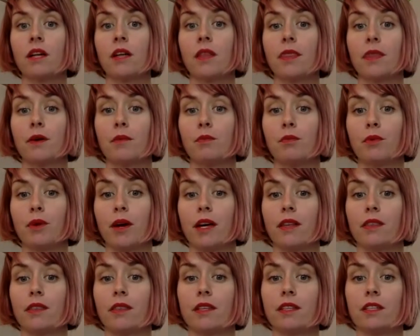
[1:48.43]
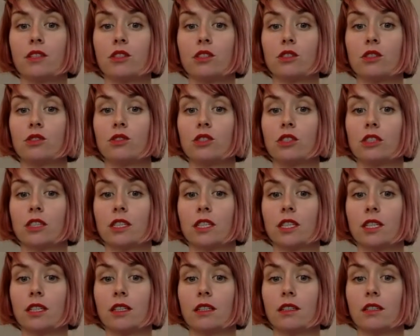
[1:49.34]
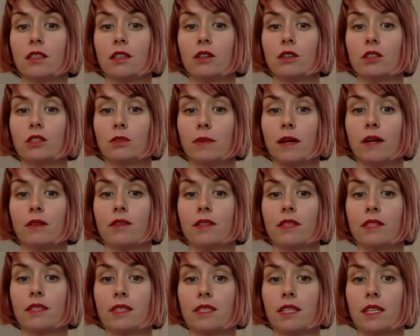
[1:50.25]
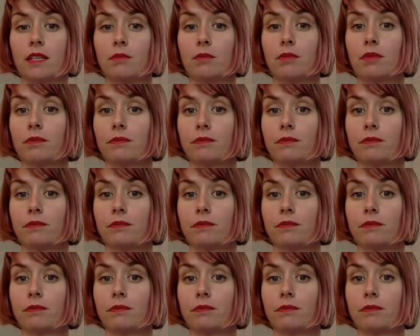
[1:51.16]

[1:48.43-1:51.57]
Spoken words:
their breath is usually goes about this deep.